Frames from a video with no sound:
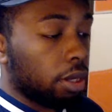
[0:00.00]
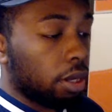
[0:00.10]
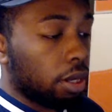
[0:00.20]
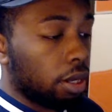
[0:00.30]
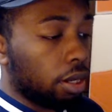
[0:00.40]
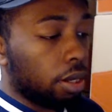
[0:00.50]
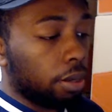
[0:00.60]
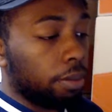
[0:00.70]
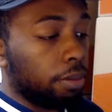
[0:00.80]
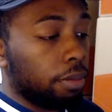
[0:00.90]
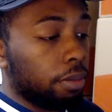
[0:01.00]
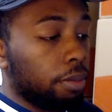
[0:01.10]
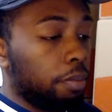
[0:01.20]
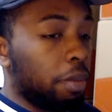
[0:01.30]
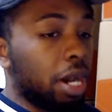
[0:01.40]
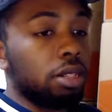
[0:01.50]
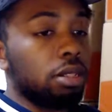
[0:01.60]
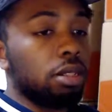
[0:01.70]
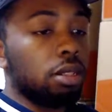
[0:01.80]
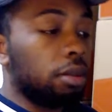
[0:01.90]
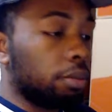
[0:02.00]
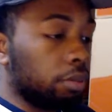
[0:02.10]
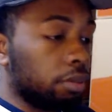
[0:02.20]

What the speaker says: Minus the,